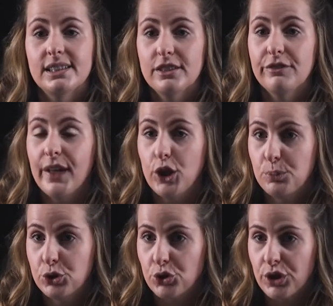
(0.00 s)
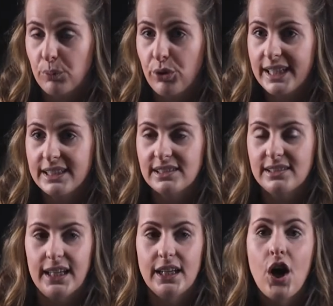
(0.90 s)
develop during
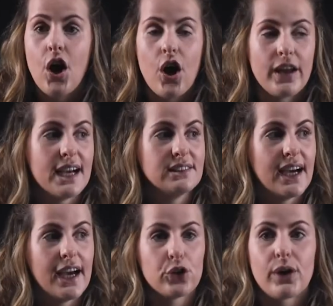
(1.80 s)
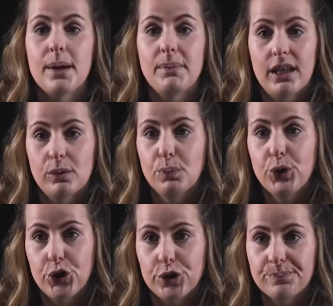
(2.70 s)
pregnancy on our diagram in
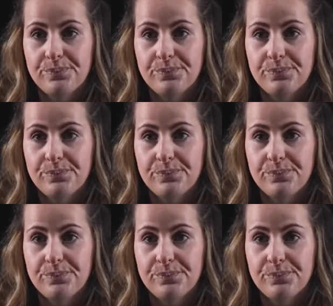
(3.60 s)
blue.